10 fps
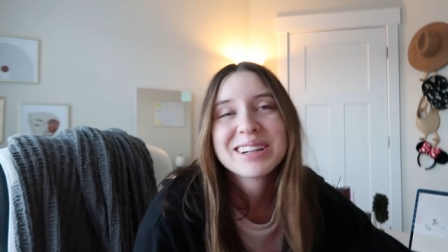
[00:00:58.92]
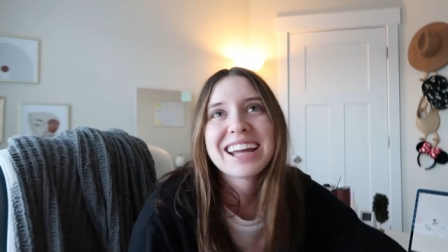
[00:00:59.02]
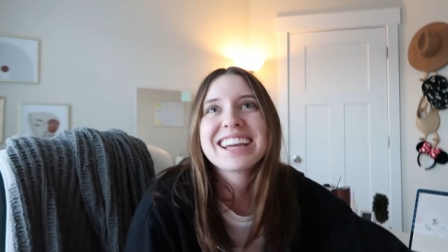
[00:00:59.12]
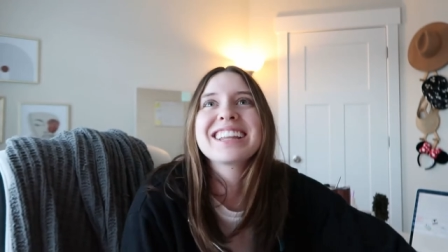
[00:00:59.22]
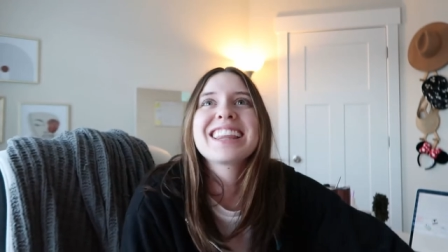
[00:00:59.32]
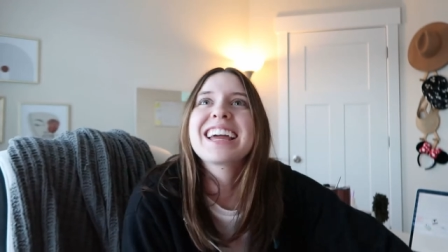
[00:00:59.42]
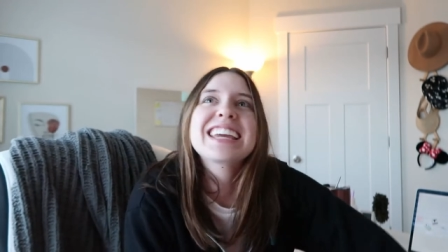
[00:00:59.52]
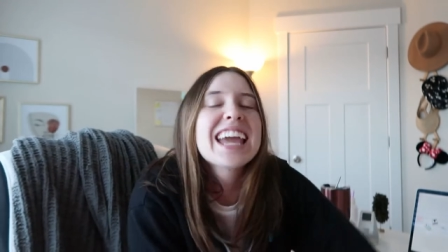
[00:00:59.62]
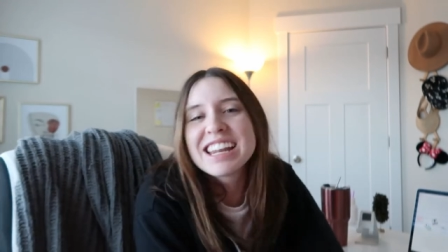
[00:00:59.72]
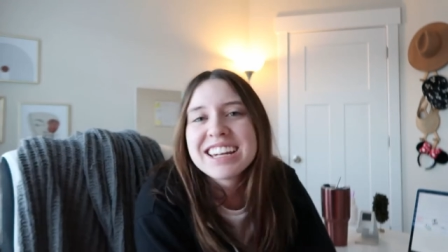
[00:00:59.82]
and I can
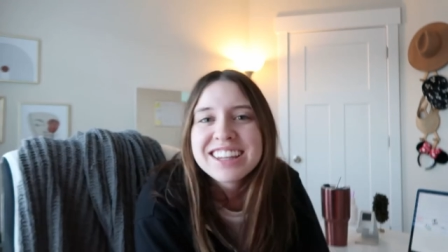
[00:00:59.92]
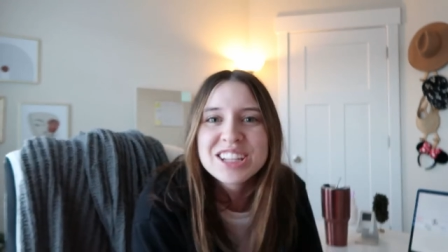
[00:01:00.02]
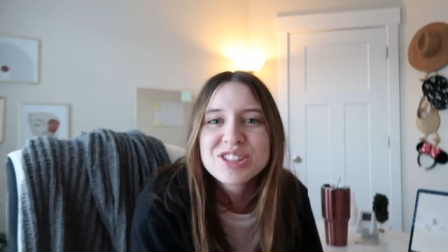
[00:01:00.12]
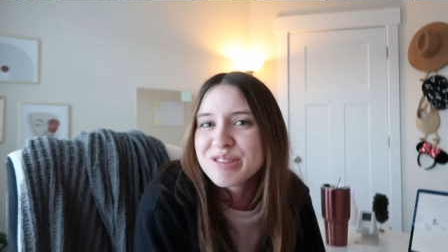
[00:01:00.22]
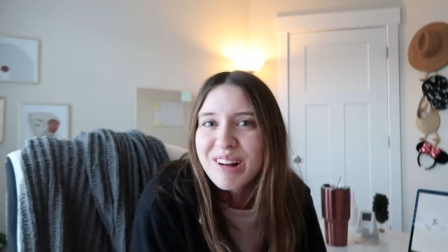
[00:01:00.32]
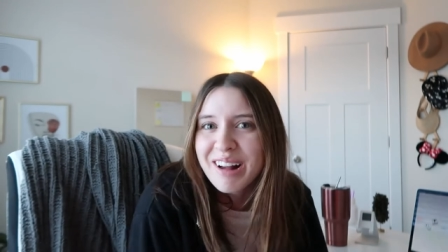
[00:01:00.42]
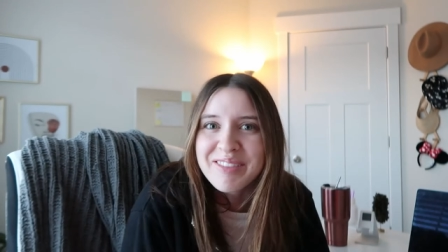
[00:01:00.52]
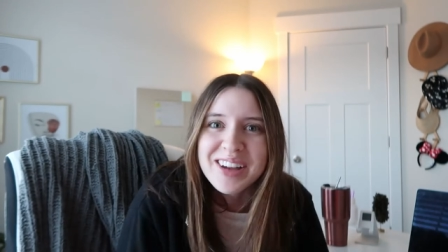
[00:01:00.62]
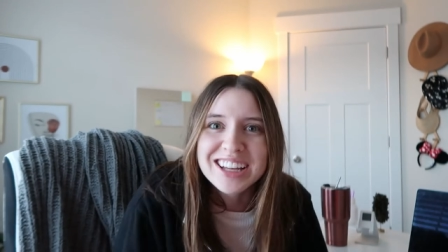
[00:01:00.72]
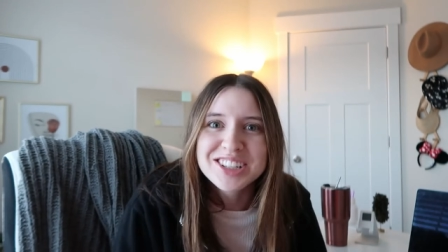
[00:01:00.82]
like get in the
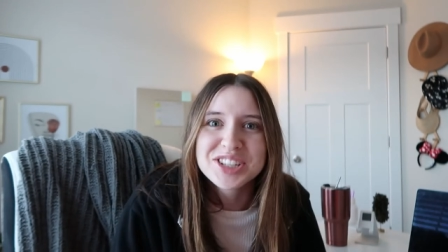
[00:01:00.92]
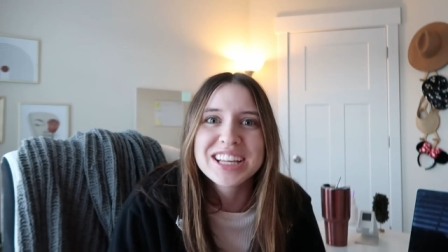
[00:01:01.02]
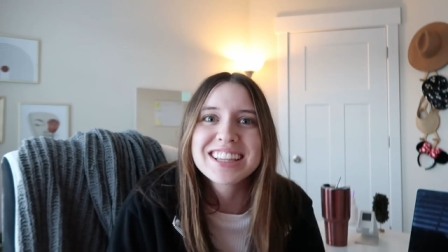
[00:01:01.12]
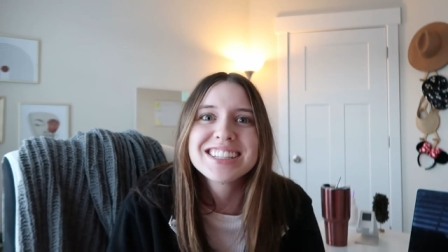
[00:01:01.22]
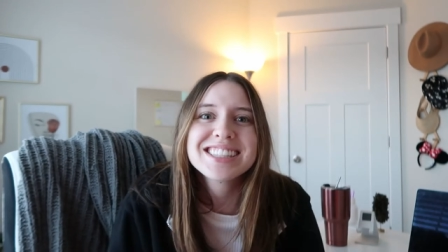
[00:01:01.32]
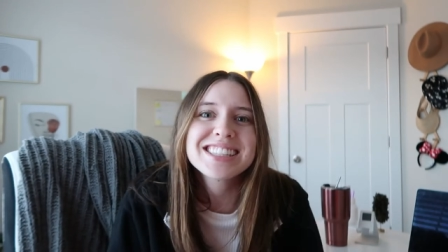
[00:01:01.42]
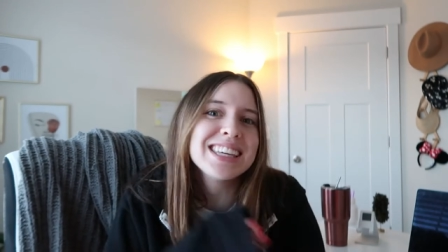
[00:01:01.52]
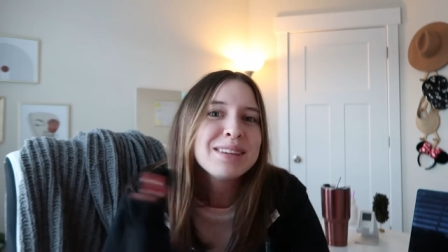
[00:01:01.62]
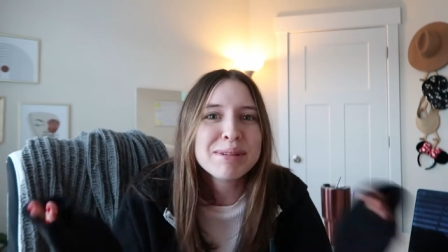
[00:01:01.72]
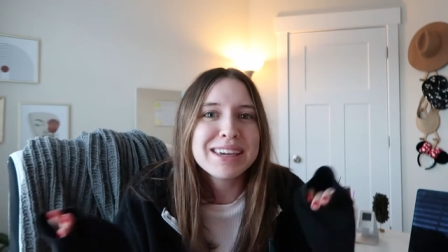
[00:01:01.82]
drama and just like the
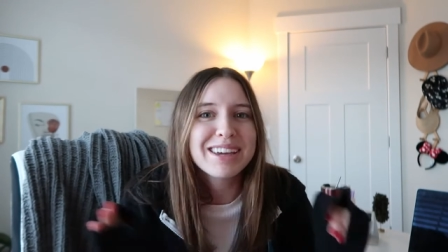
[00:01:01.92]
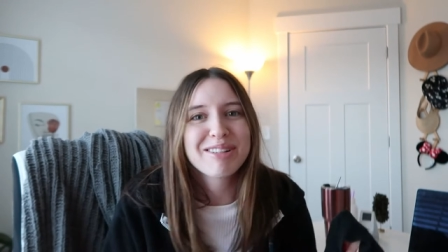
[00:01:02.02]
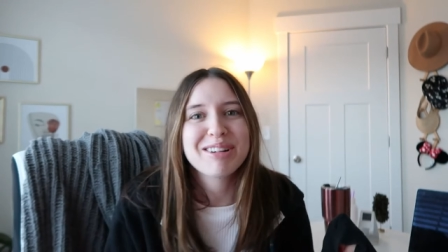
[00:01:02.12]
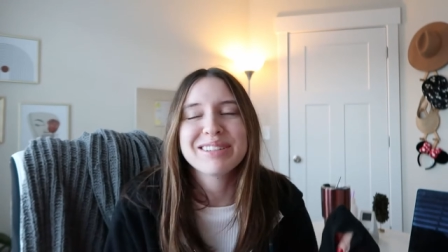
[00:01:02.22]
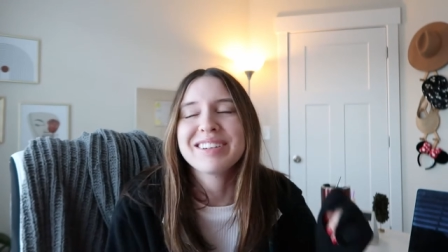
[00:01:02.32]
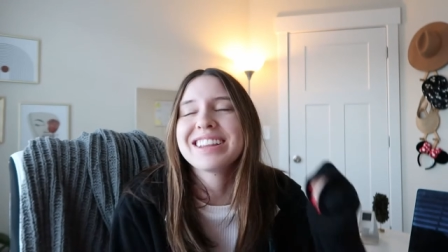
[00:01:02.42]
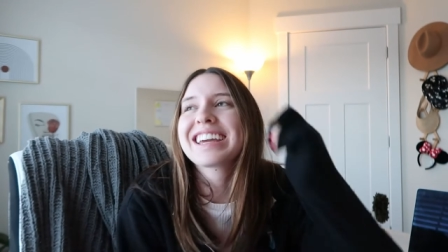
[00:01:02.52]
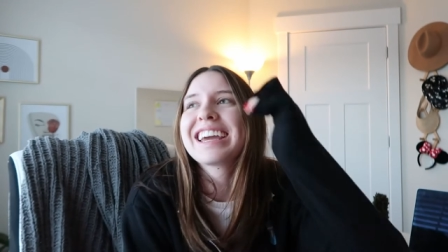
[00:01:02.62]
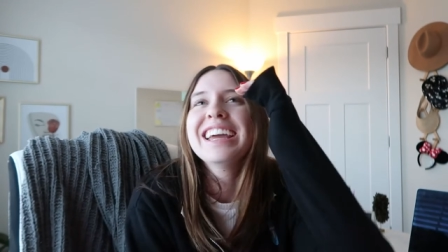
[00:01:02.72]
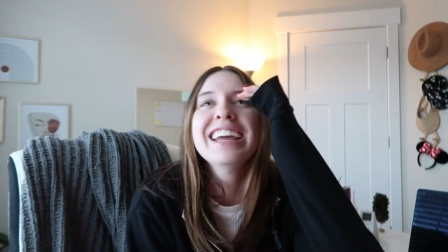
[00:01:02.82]
scheming and all of it,
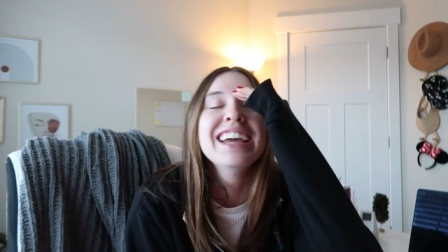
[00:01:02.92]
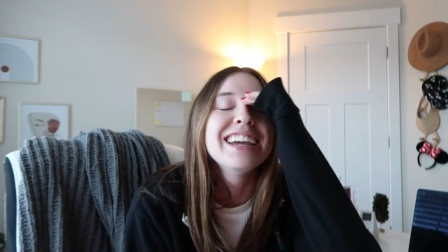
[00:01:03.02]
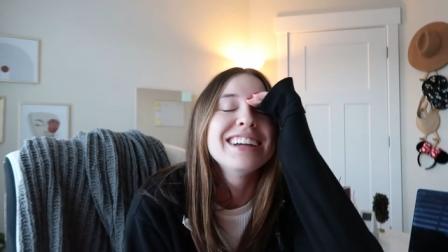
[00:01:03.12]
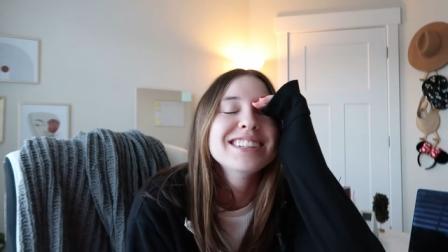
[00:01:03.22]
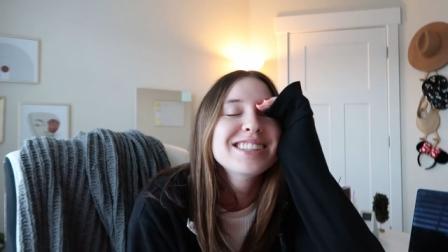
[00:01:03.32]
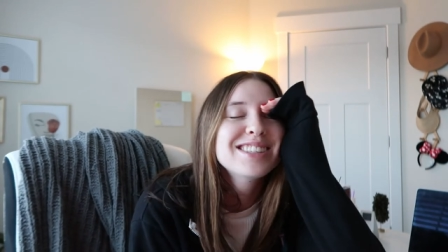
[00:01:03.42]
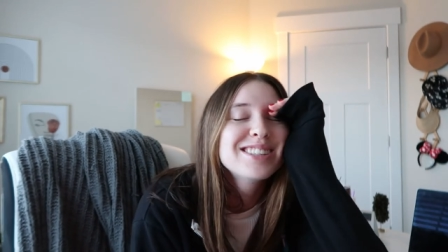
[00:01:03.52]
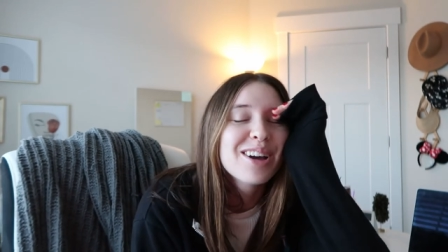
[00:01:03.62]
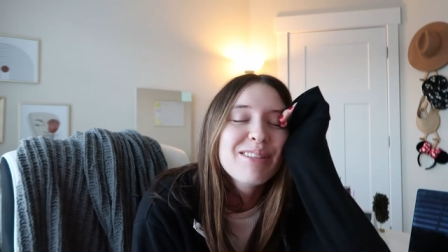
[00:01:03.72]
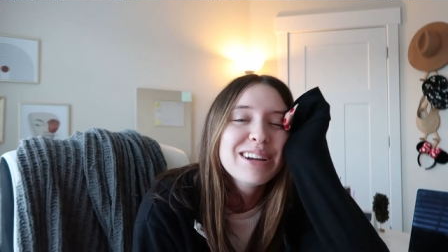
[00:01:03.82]
like it is
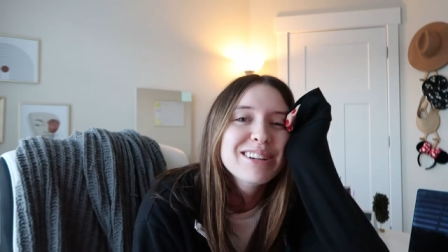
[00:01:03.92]
so